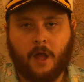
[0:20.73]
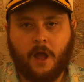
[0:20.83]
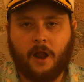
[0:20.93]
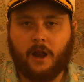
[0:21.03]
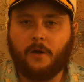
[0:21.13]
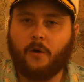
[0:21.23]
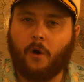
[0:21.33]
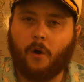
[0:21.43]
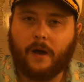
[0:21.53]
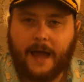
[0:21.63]
Hello,
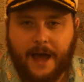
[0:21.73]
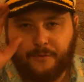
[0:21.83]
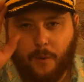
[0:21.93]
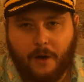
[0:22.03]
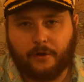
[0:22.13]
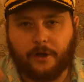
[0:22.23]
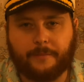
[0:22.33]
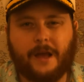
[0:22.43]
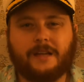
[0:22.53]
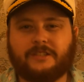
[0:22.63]
ahoy, and
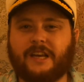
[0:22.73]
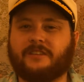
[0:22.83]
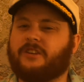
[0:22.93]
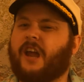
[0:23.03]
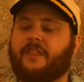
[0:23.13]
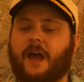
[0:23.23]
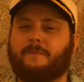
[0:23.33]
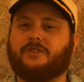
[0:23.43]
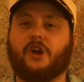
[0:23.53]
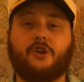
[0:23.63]
welcome to yet another
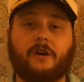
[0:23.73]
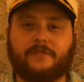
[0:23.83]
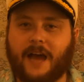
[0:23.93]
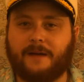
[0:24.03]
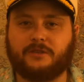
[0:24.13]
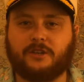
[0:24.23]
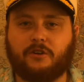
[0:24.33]
episode of Captain